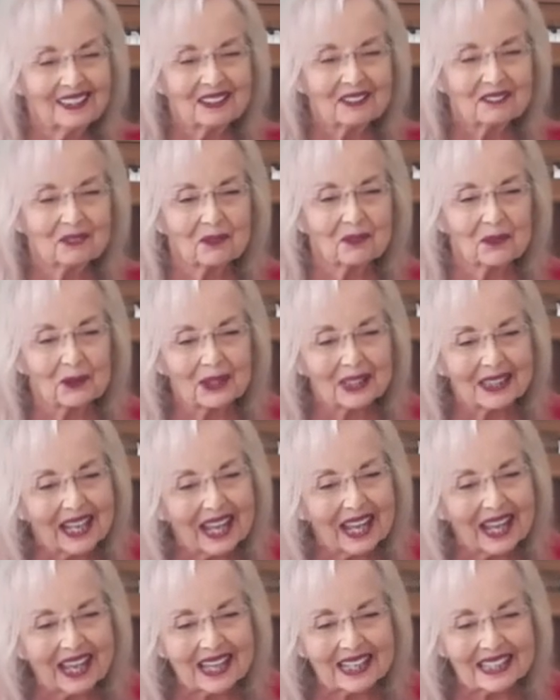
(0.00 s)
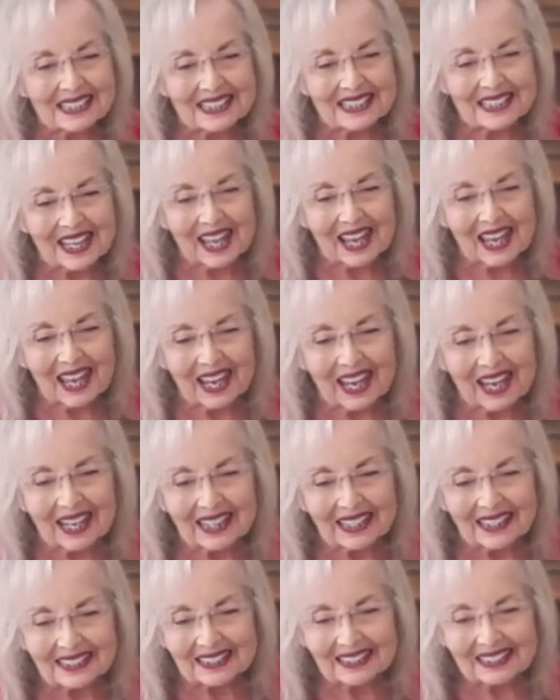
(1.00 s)
four legs,
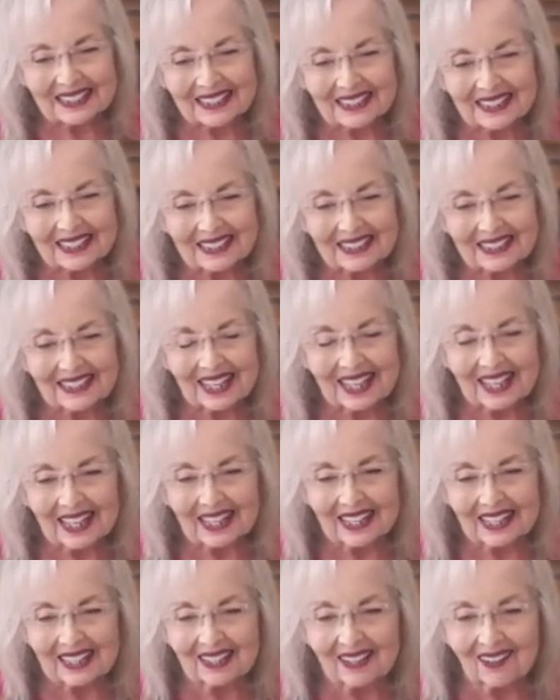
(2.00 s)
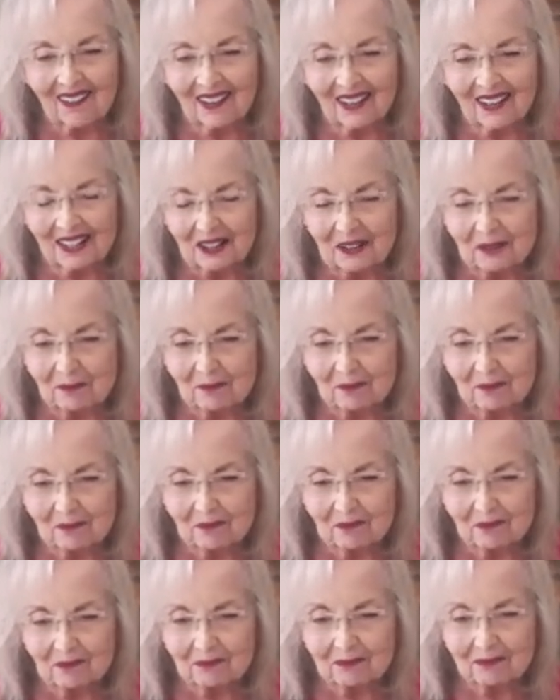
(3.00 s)
and they um,
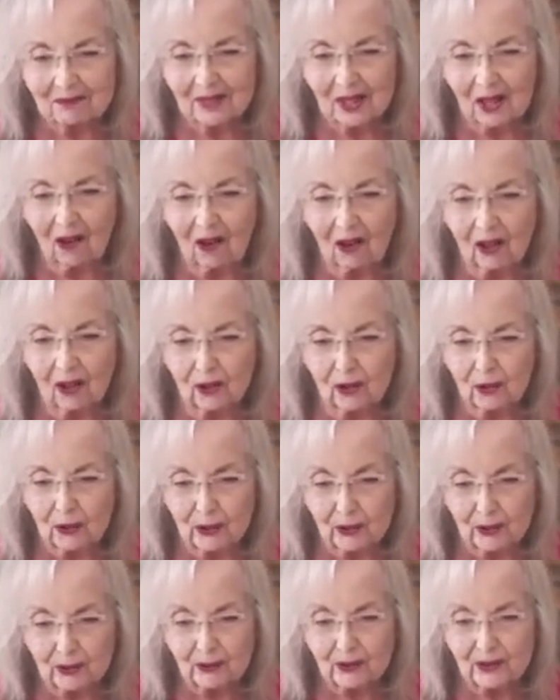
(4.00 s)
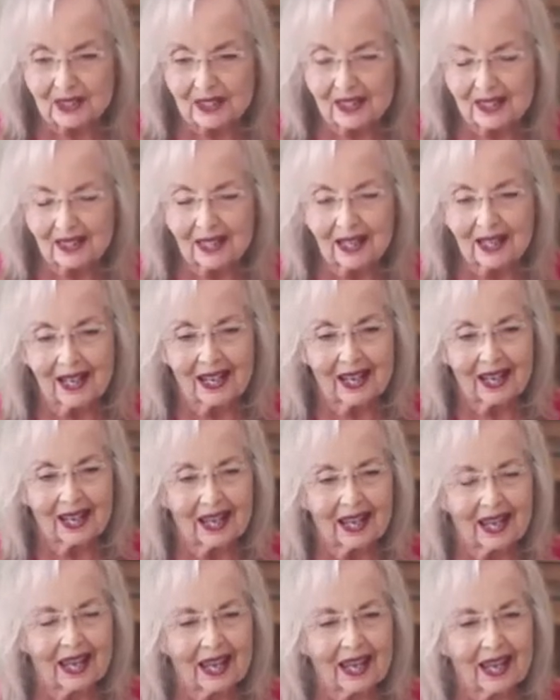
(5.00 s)
are hooved.
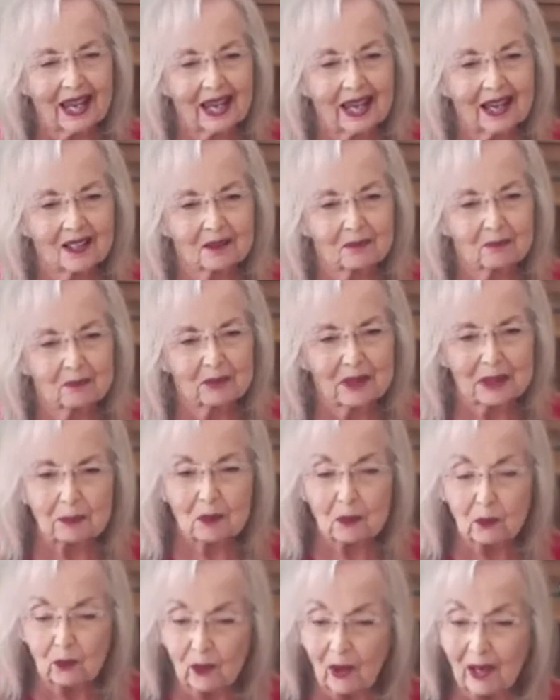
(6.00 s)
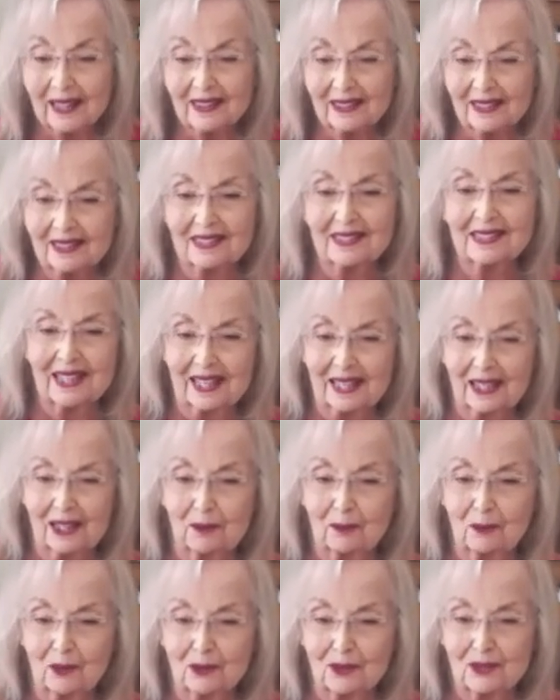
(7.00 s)
And people ride these
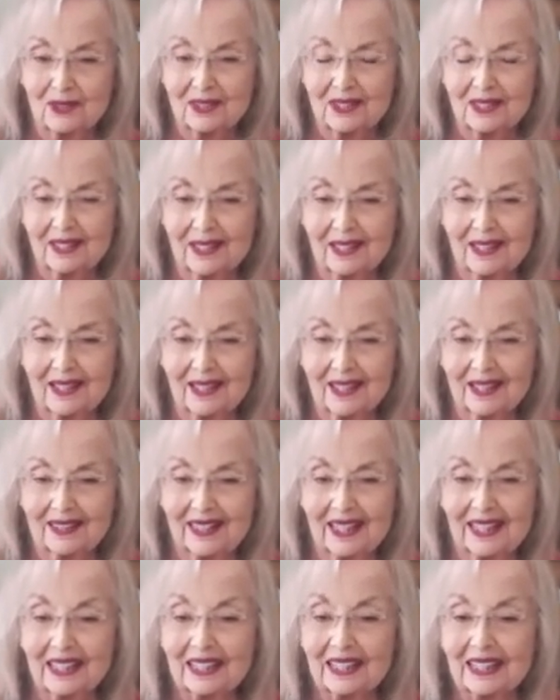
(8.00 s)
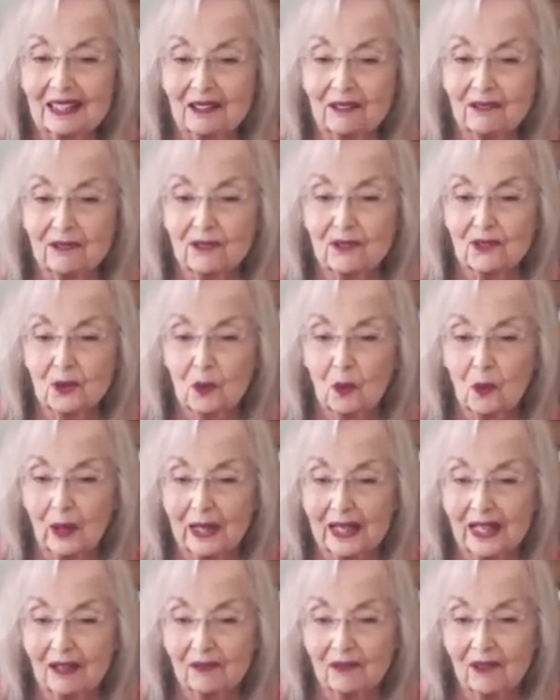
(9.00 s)
animals. They live
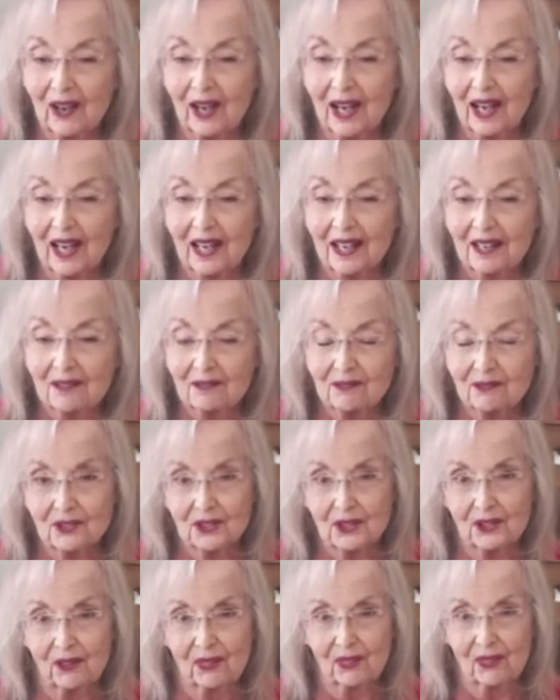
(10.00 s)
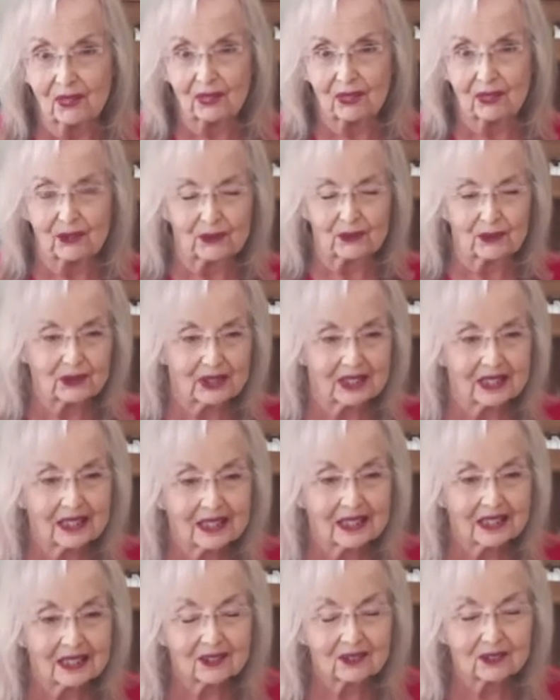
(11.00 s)
25 to 30
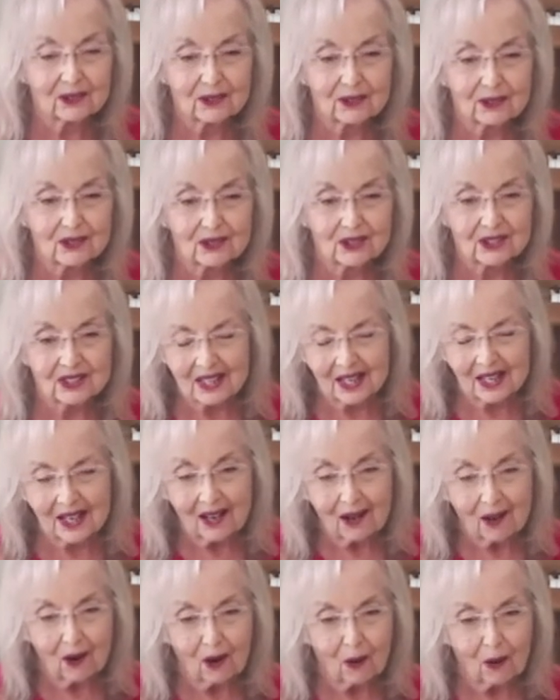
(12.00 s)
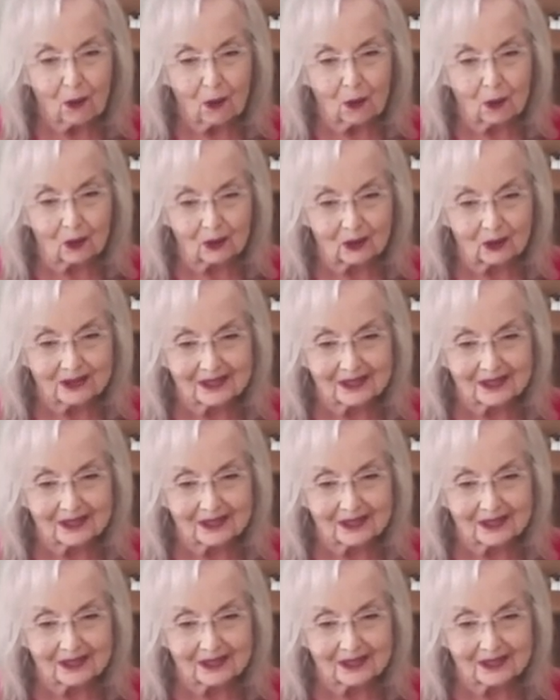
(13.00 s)
years old.